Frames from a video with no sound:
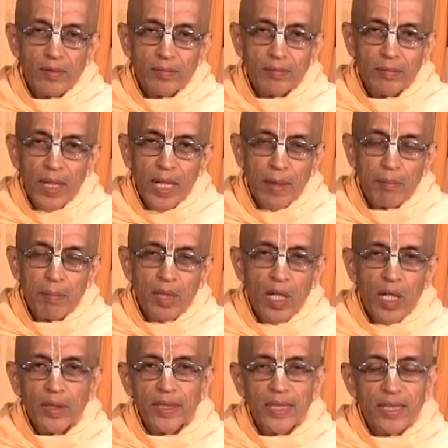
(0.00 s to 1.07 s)
my
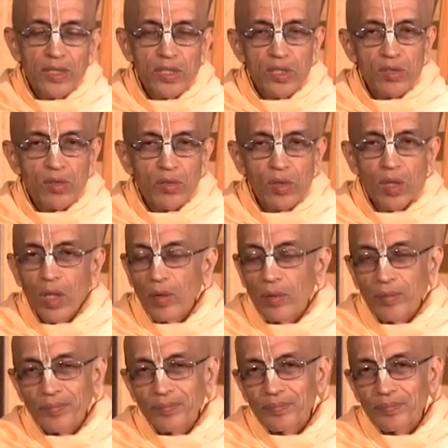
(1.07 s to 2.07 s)
belongings. No.